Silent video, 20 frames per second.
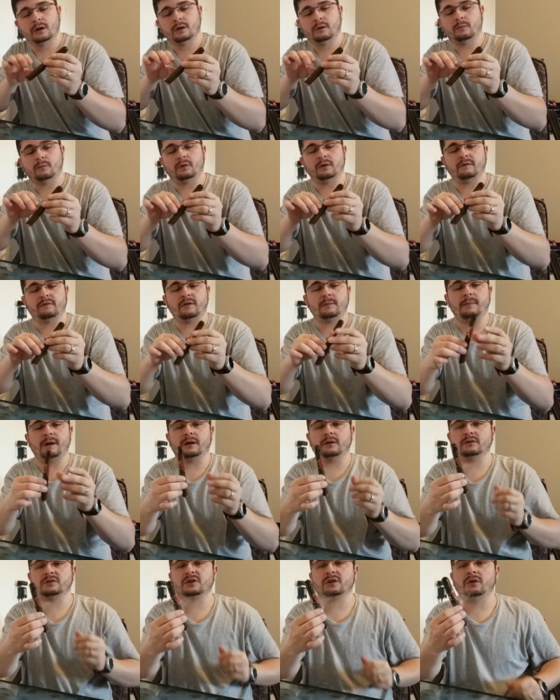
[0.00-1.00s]
one of the
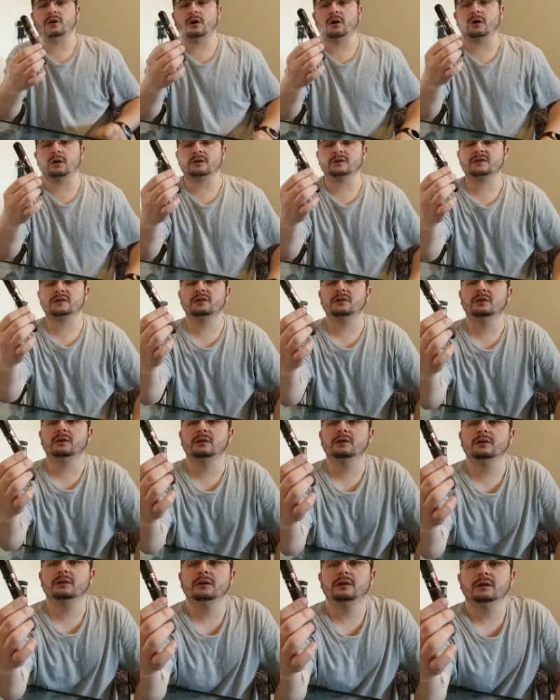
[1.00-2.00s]
better cigars,
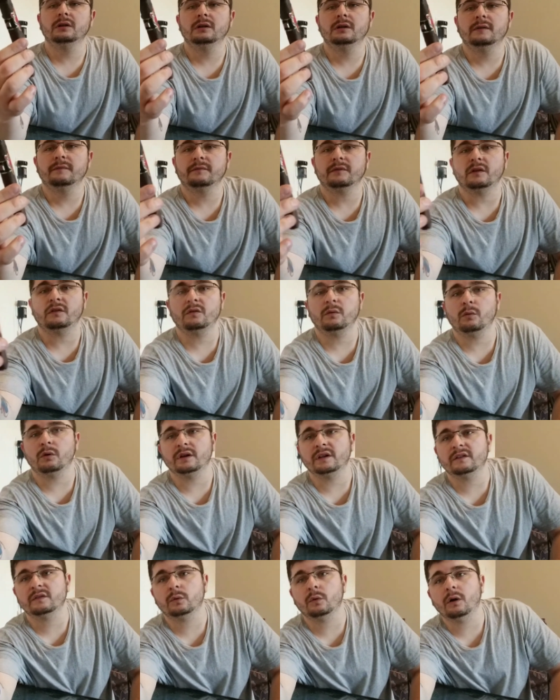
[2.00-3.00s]
the
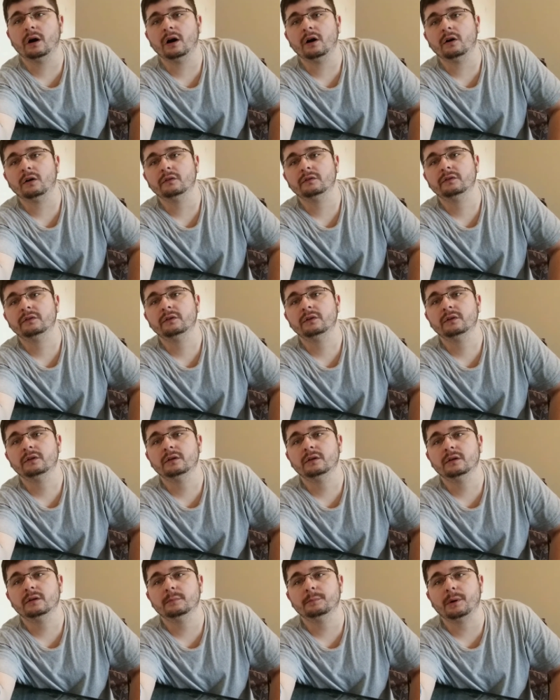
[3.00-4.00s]
2012
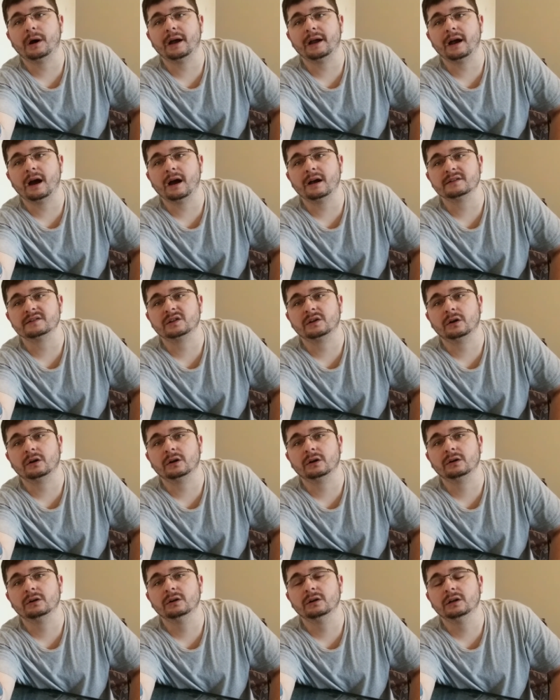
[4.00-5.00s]
by
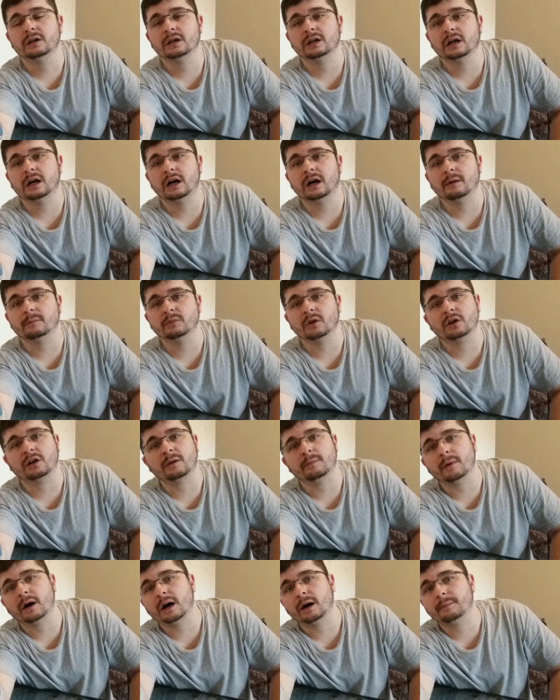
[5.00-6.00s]
Oscar. Um, look
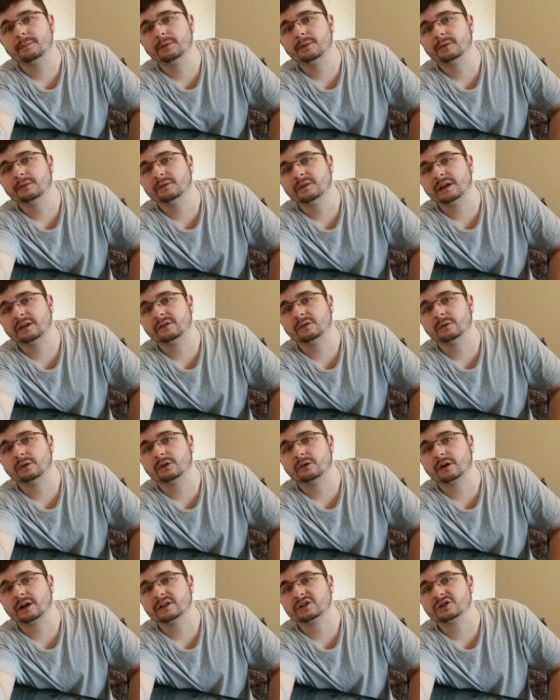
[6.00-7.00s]
them up. They do a
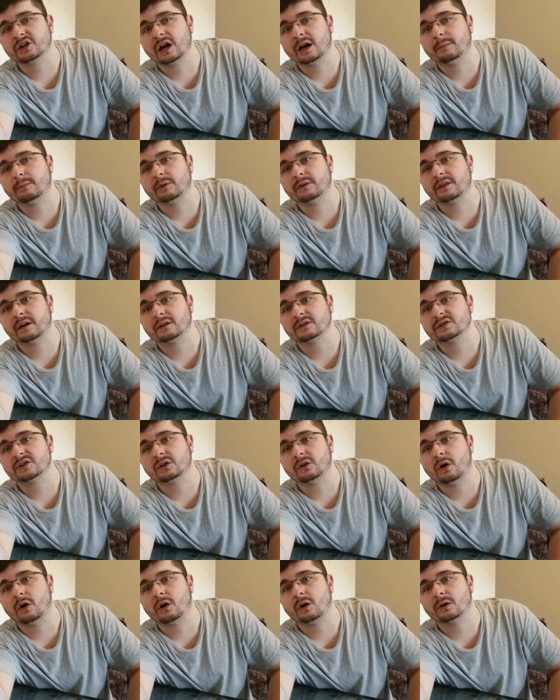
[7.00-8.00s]
great job with their
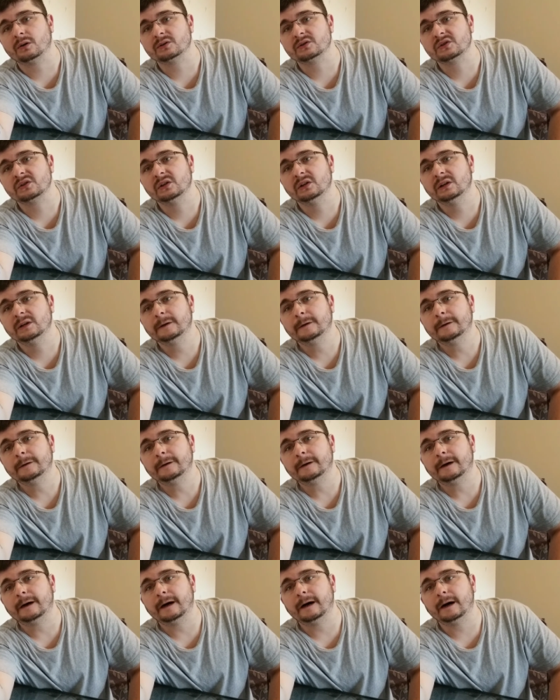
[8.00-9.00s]
cigars.
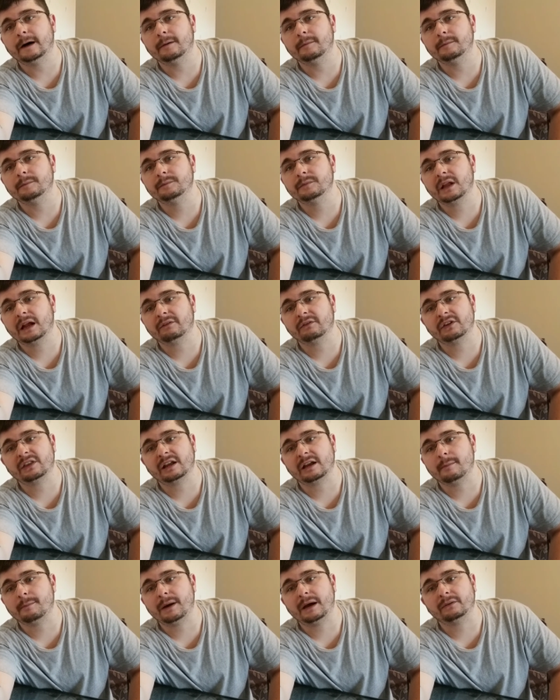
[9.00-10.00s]
Um, everything
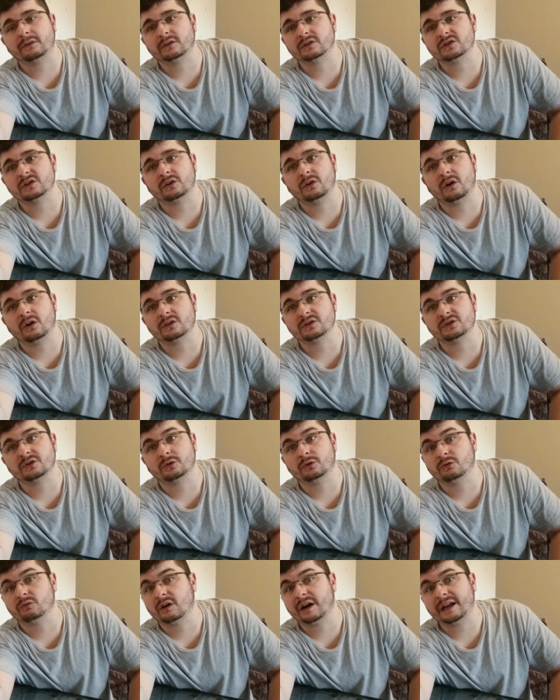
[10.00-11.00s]
about their cigars, they're
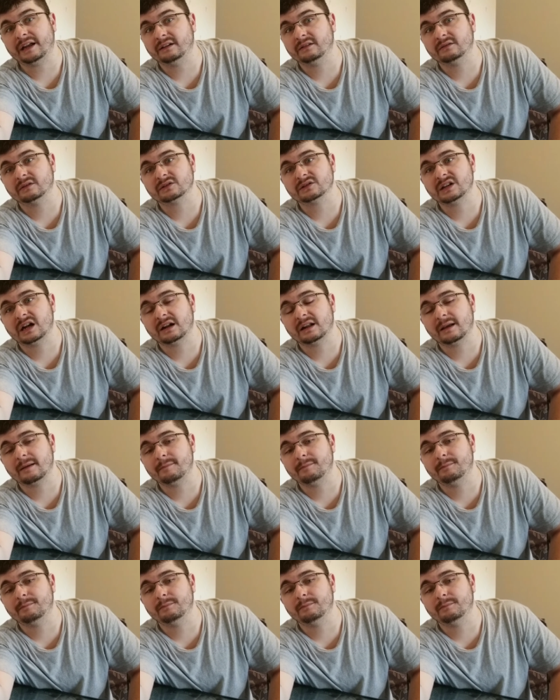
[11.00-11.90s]
great. There's not a